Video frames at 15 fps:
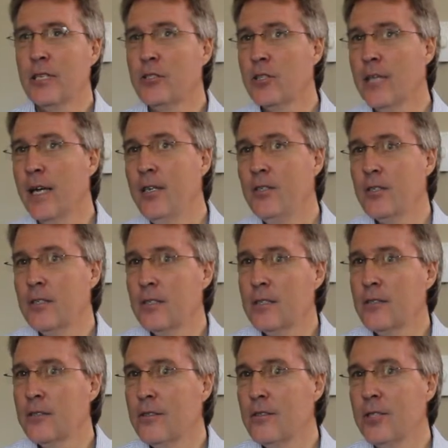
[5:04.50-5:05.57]
education
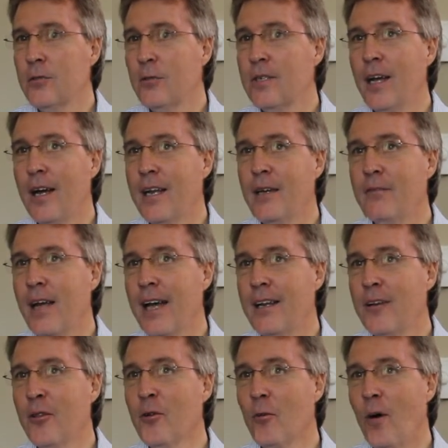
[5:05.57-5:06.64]
that she would not have
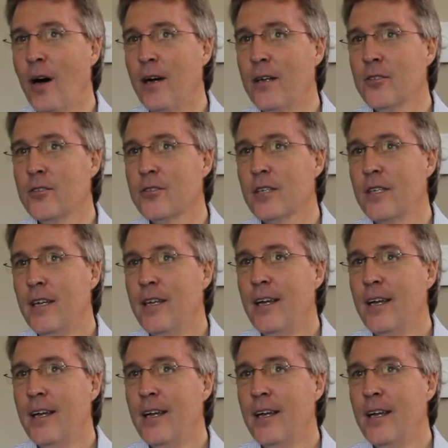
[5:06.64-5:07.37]
had otherwise.